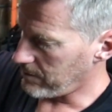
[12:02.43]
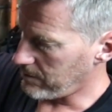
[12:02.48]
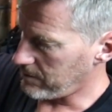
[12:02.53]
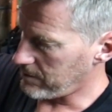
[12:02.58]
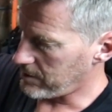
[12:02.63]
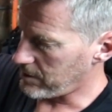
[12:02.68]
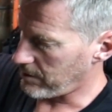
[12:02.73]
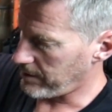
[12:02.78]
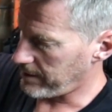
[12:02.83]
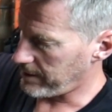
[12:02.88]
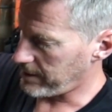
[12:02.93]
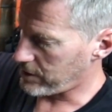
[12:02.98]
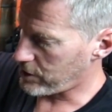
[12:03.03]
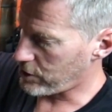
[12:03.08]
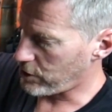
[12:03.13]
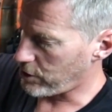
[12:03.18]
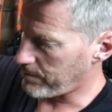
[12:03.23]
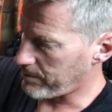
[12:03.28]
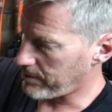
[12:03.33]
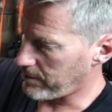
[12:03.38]
sorry, the
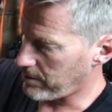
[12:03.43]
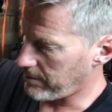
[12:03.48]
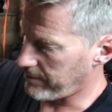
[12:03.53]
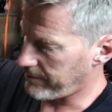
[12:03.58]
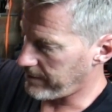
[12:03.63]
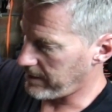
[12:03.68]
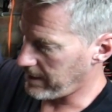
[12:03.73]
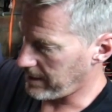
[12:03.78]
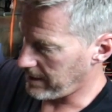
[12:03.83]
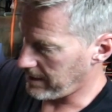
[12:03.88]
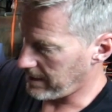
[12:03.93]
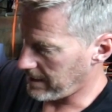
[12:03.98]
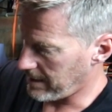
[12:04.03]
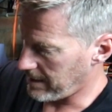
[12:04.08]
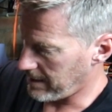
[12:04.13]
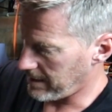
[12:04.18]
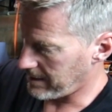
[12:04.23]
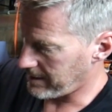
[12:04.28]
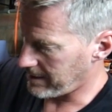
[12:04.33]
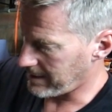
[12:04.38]
top of
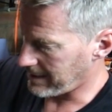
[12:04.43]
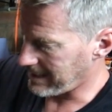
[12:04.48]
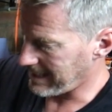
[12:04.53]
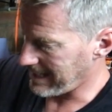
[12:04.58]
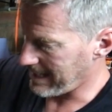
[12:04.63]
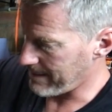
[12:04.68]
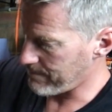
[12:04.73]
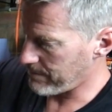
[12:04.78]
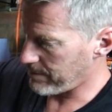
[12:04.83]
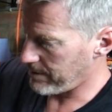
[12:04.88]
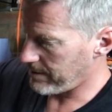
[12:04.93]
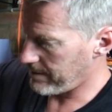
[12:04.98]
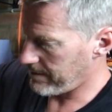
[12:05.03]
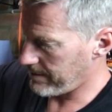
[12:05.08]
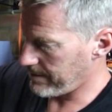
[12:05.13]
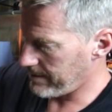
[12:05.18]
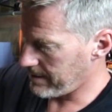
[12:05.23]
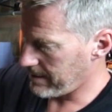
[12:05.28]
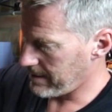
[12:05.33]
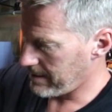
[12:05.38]
the clamp,
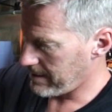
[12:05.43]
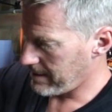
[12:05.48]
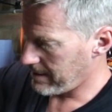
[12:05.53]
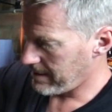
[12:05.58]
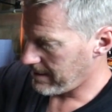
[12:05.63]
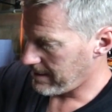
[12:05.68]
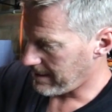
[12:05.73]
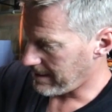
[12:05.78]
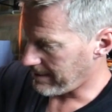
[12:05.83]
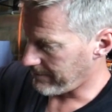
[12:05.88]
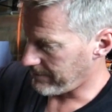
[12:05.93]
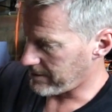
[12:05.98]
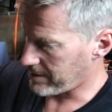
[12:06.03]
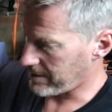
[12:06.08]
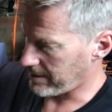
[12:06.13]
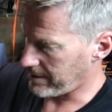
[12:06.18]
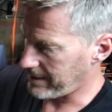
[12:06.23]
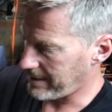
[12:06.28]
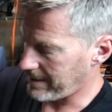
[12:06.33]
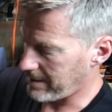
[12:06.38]
haven't
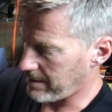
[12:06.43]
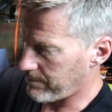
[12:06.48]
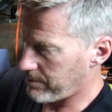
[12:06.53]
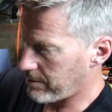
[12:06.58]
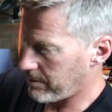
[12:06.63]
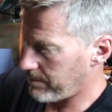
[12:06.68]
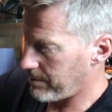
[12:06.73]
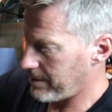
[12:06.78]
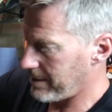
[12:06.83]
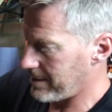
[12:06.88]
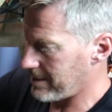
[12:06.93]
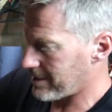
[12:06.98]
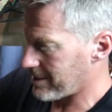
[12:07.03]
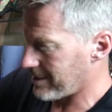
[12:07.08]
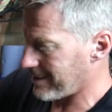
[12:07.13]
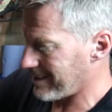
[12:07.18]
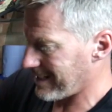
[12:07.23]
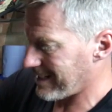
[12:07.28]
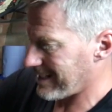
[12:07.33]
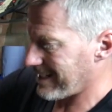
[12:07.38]
tightened that up properly,
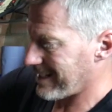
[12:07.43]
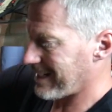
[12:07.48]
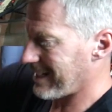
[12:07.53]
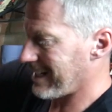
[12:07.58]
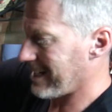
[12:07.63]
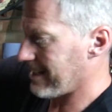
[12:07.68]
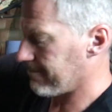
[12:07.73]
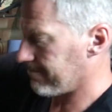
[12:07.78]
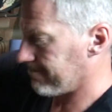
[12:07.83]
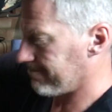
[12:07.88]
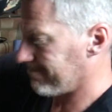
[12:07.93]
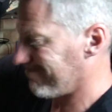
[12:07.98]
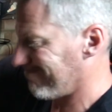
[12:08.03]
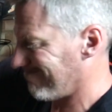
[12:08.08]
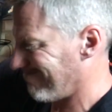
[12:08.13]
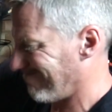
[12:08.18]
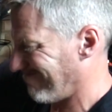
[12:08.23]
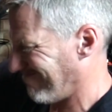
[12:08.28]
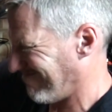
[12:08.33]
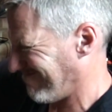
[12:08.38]
so they're going to get
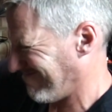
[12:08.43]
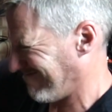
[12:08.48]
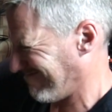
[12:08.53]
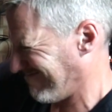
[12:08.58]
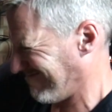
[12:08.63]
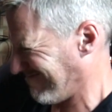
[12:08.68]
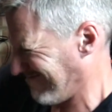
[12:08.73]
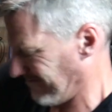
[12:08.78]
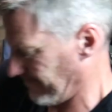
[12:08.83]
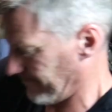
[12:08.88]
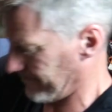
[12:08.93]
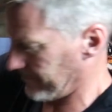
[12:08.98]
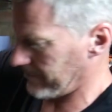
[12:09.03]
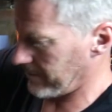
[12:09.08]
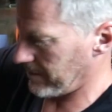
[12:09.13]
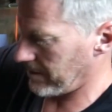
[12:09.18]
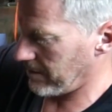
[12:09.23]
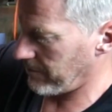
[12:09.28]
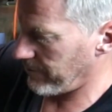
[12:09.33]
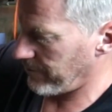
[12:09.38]

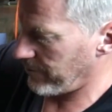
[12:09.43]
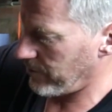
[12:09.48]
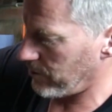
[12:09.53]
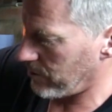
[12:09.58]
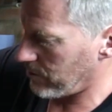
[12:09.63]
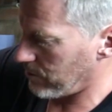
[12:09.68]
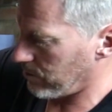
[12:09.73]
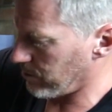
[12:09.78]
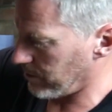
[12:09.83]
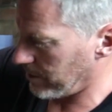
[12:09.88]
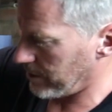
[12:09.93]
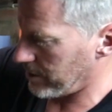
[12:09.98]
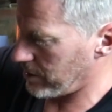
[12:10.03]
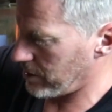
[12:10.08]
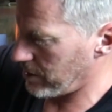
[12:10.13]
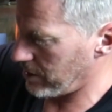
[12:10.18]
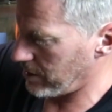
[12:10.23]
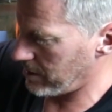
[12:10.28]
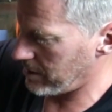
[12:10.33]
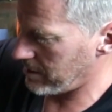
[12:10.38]
a full quarter
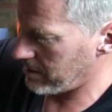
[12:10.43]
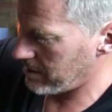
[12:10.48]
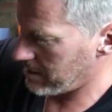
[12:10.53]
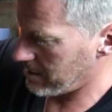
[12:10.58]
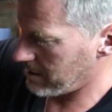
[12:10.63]
turn